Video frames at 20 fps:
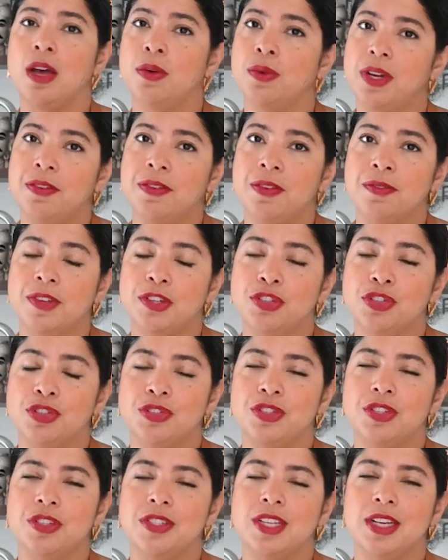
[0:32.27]
I would even
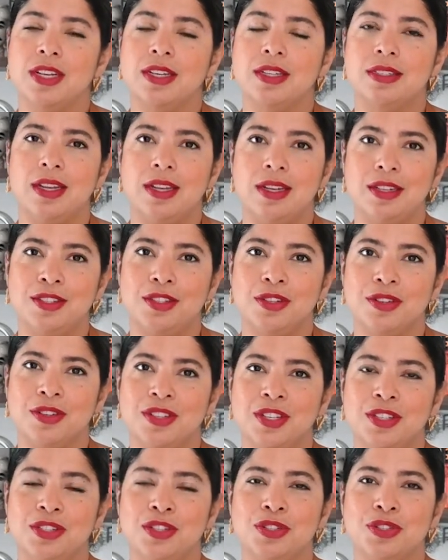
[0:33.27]
venture to say it's
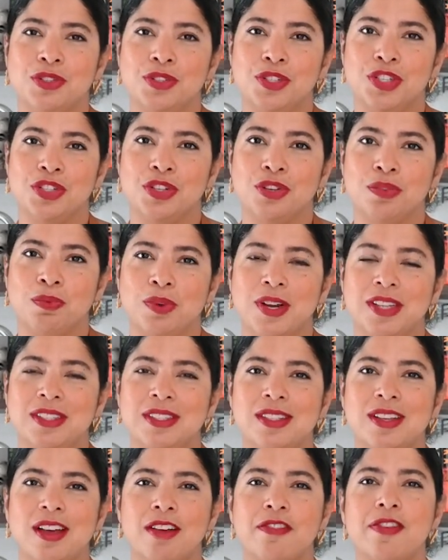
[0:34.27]
easier than the traditional bread
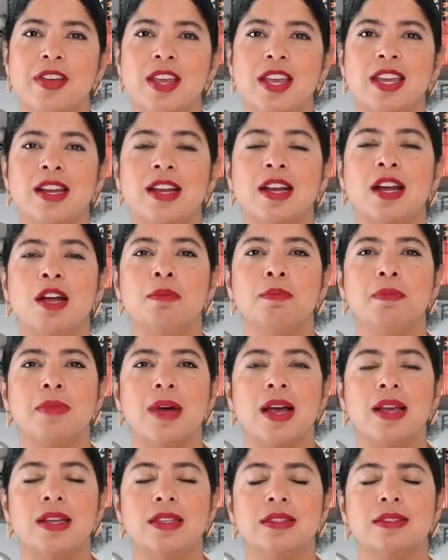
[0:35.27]
stuffing, and it
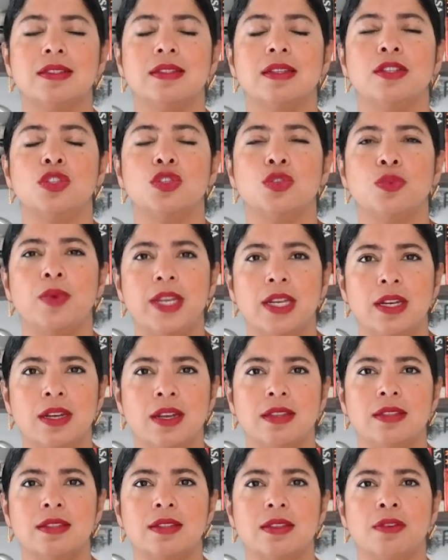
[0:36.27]
combines the
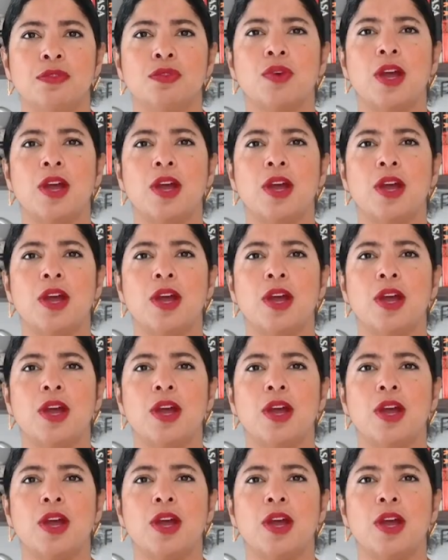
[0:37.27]
sweetness of